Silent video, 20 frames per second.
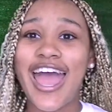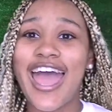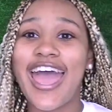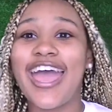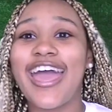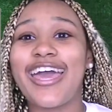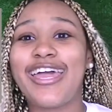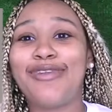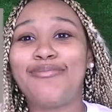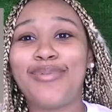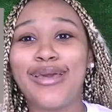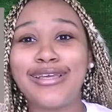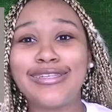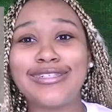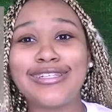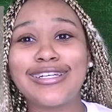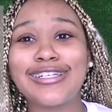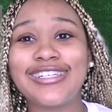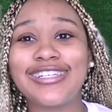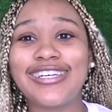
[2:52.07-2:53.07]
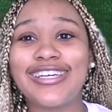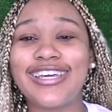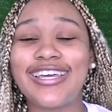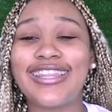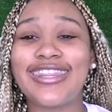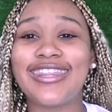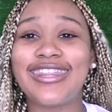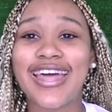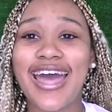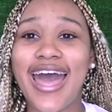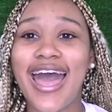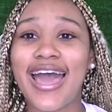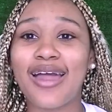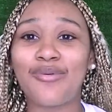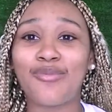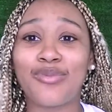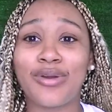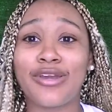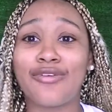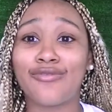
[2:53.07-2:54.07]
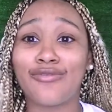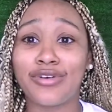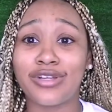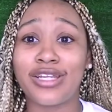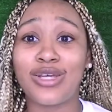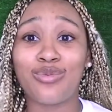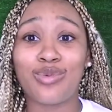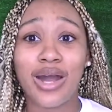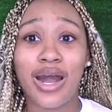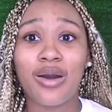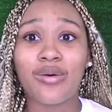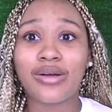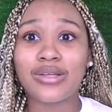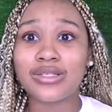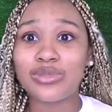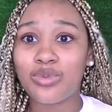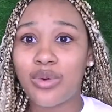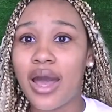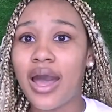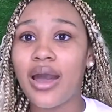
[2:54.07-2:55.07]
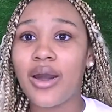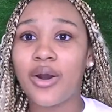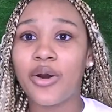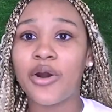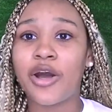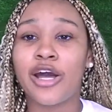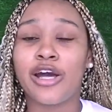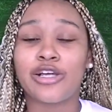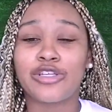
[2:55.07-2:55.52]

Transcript: And basically that went really well as well.